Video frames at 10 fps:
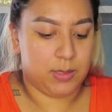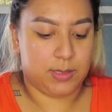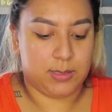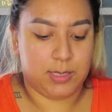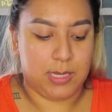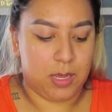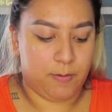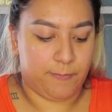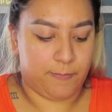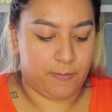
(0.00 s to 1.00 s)
let's see
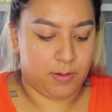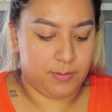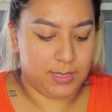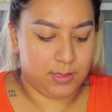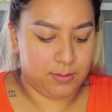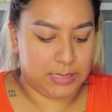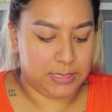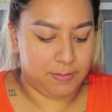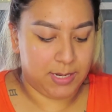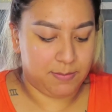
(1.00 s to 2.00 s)
how. I mean,
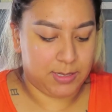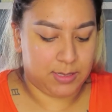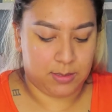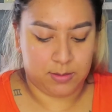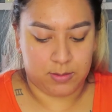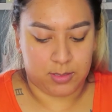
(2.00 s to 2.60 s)
this might be